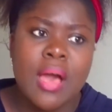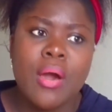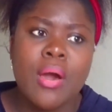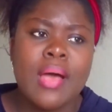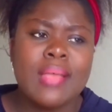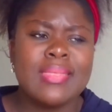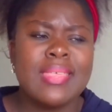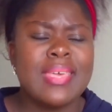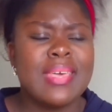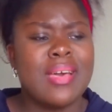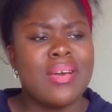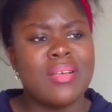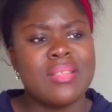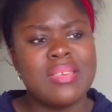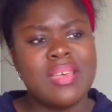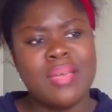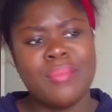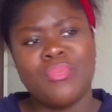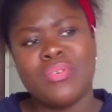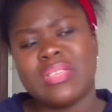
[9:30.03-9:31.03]
I think our
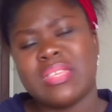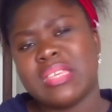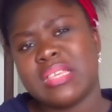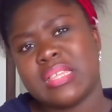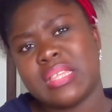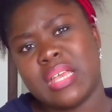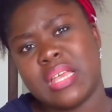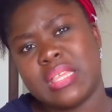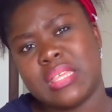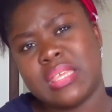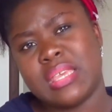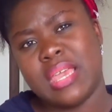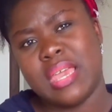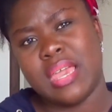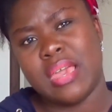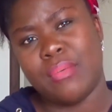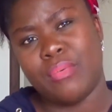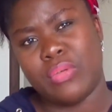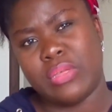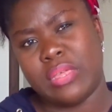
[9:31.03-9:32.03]
time was 6:30
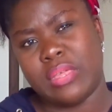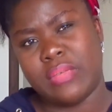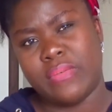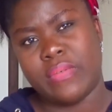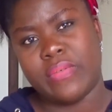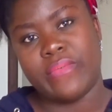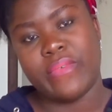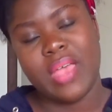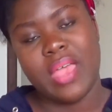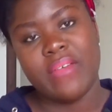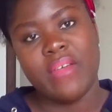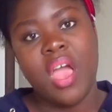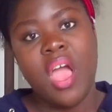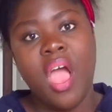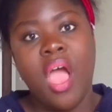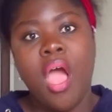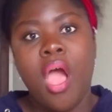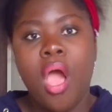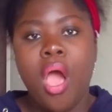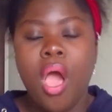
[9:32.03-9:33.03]
a.m. 6:45.
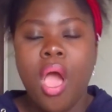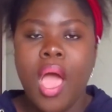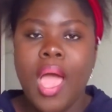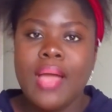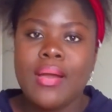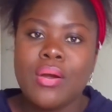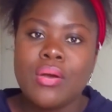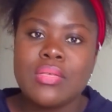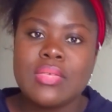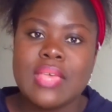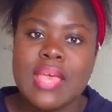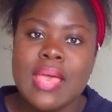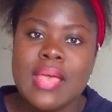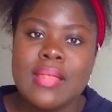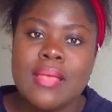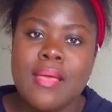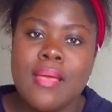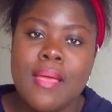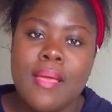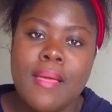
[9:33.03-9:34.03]
I got
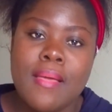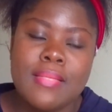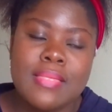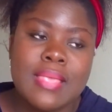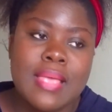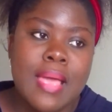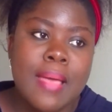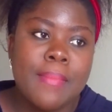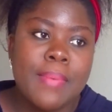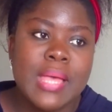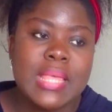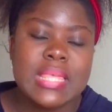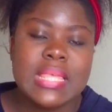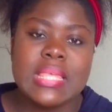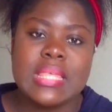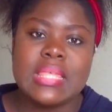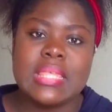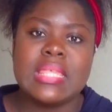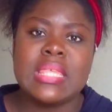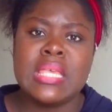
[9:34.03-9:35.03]
in the embassy,
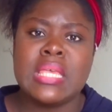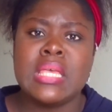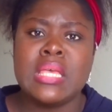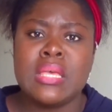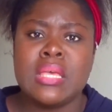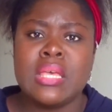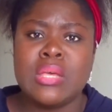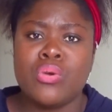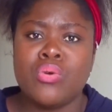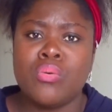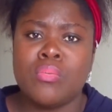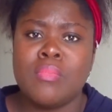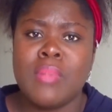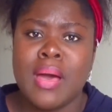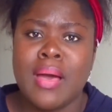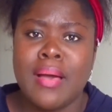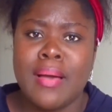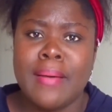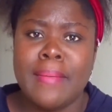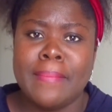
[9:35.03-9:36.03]
see
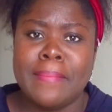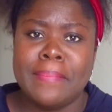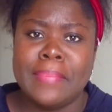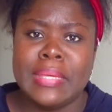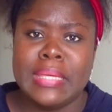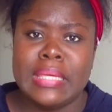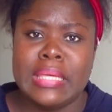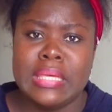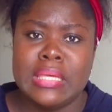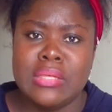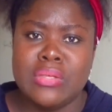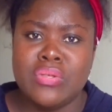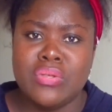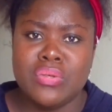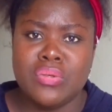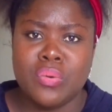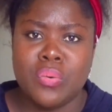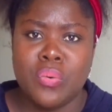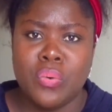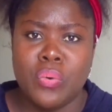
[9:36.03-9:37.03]
human beings,
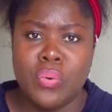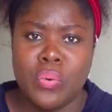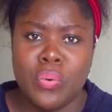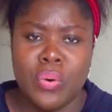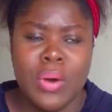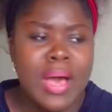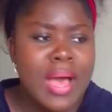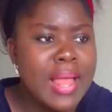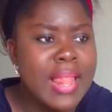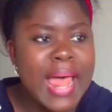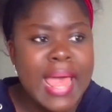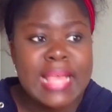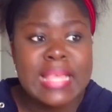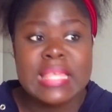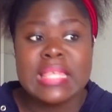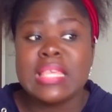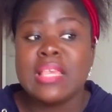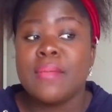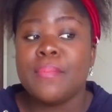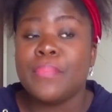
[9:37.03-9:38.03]
so like
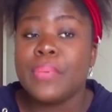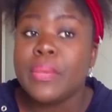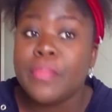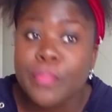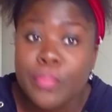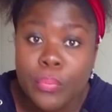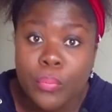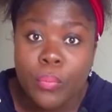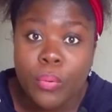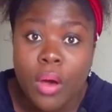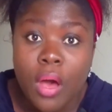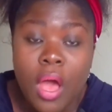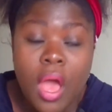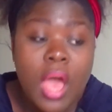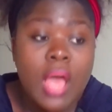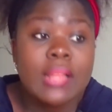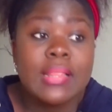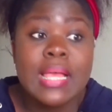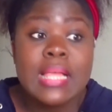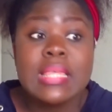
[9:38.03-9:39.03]
see people.
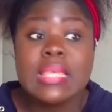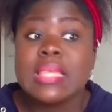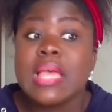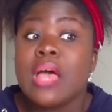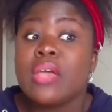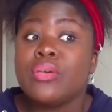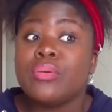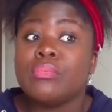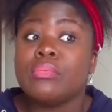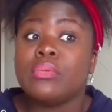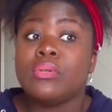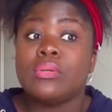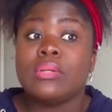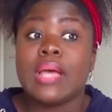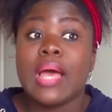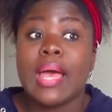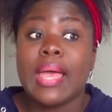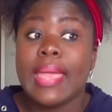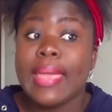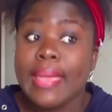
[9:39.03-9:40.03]
That is how you know
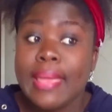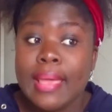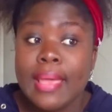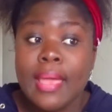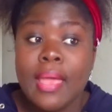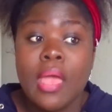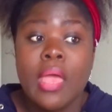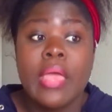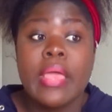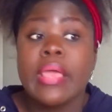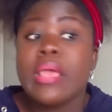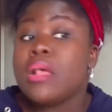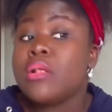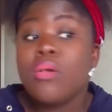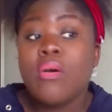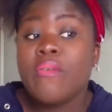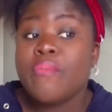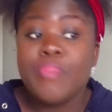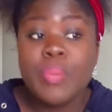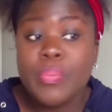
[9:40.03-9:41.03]
that, a
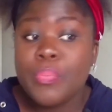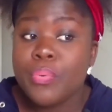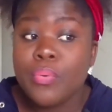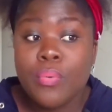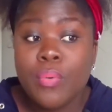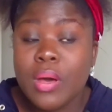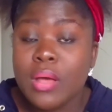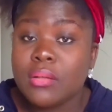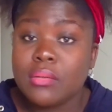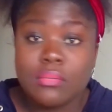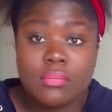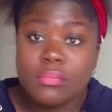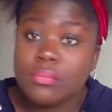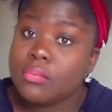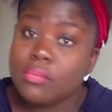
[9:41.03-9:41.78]
lot of people want